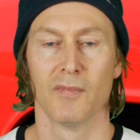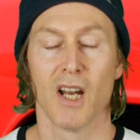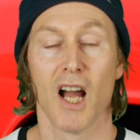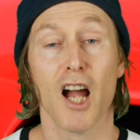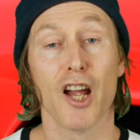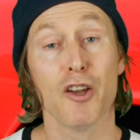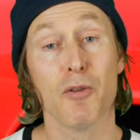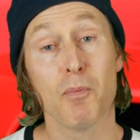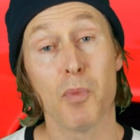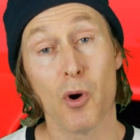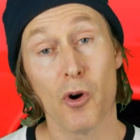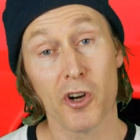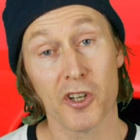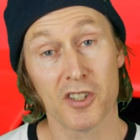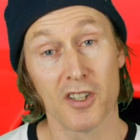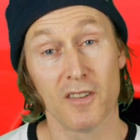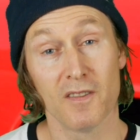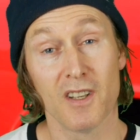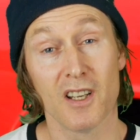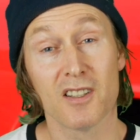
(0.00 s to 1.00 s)
I
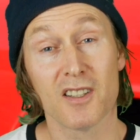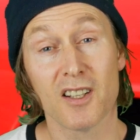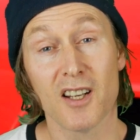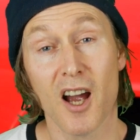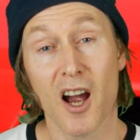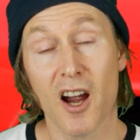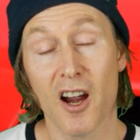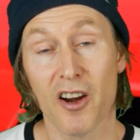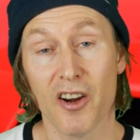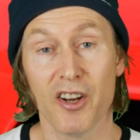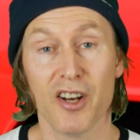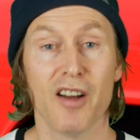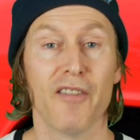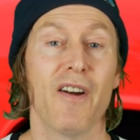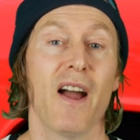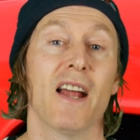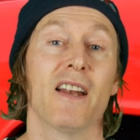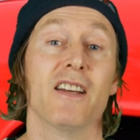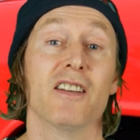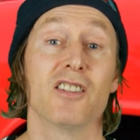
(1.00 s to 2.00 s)
imported this car and I've
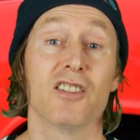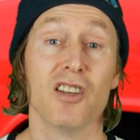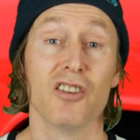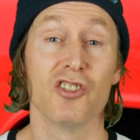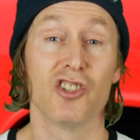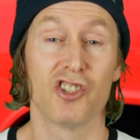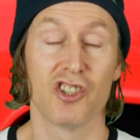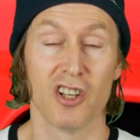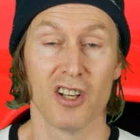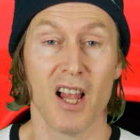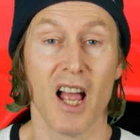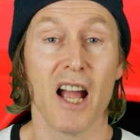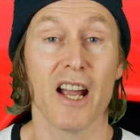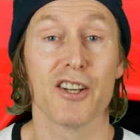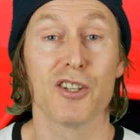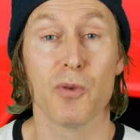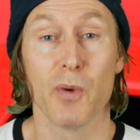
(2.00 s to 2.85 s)
had it since July